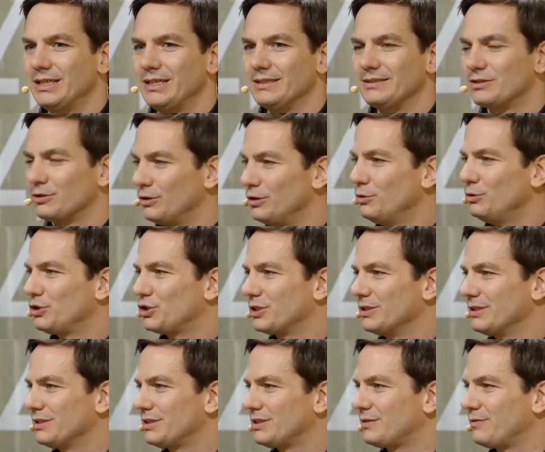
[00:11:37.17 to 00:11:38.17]

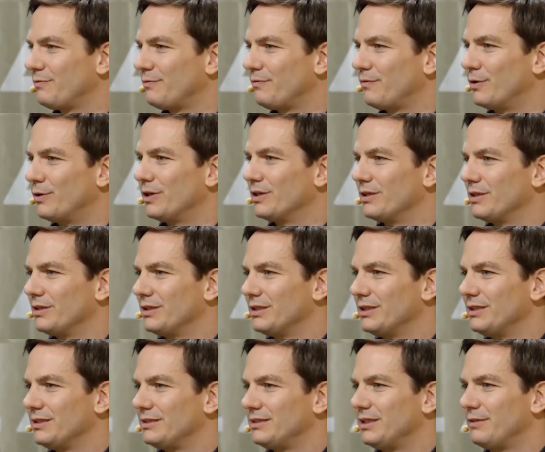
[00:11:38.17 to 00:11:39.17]
solutions for
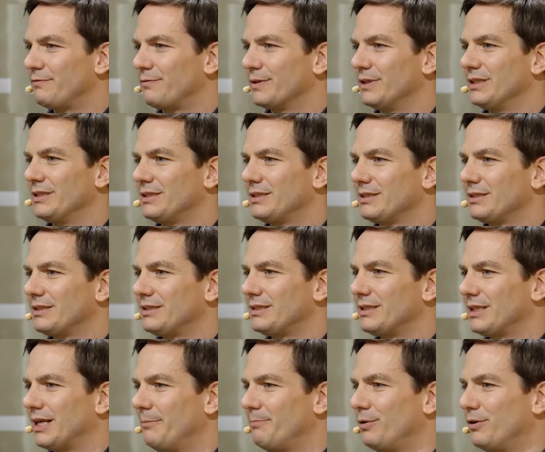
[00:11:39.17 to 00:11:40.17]
different
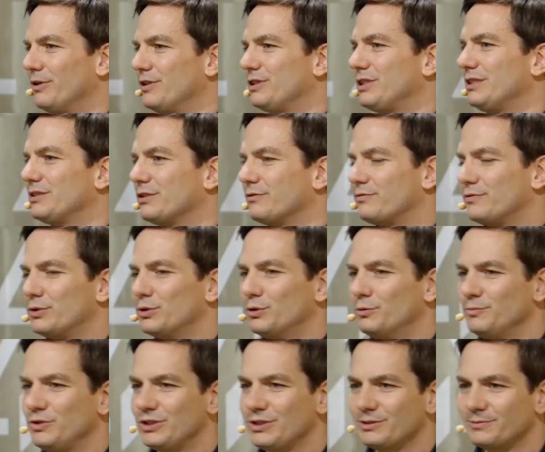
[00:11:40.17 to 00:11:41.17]
typologies of
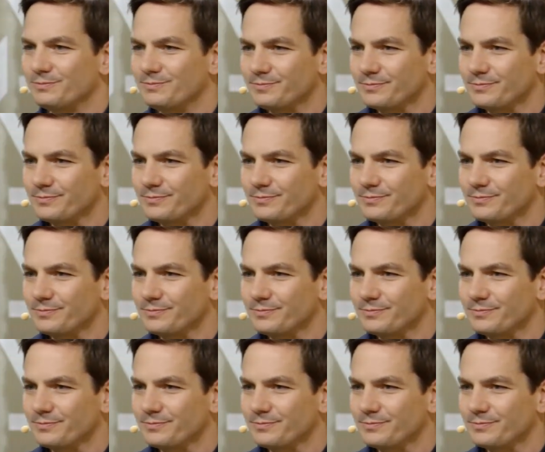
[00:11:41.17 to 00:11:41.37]
rooms.